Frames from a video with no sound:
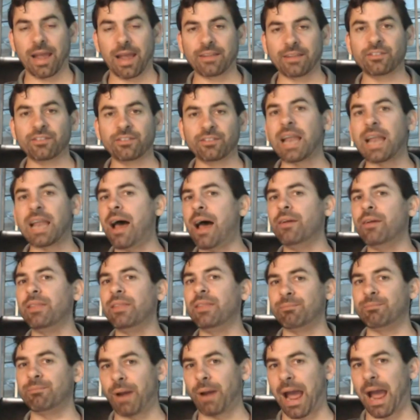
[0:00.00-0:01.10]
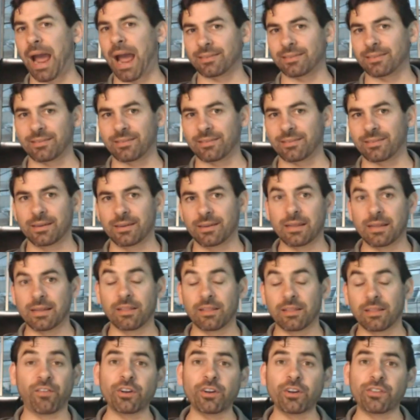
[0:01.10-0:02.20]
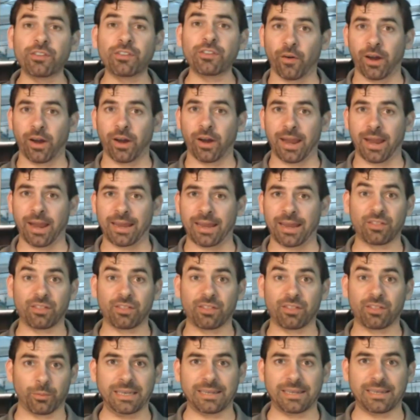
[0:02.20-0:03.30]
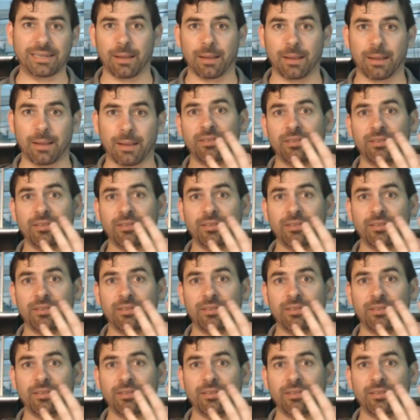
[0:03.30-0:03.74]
So now they've practiced the first 4 8 counts 3 times,